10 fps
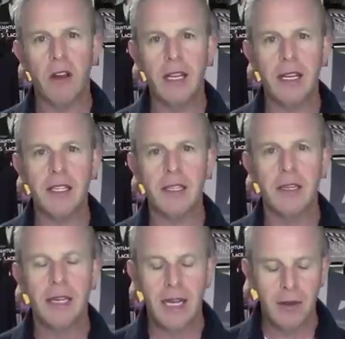on
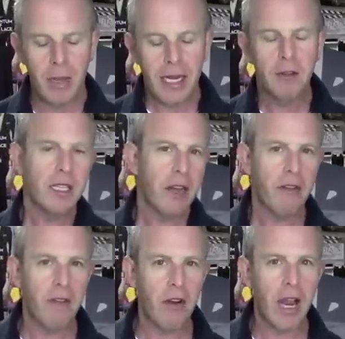this, but here's
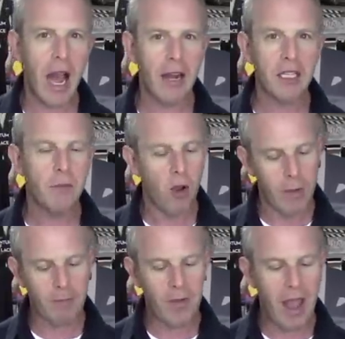another very honest
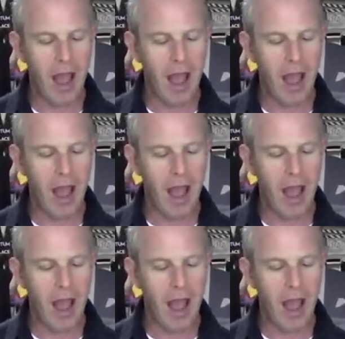moment.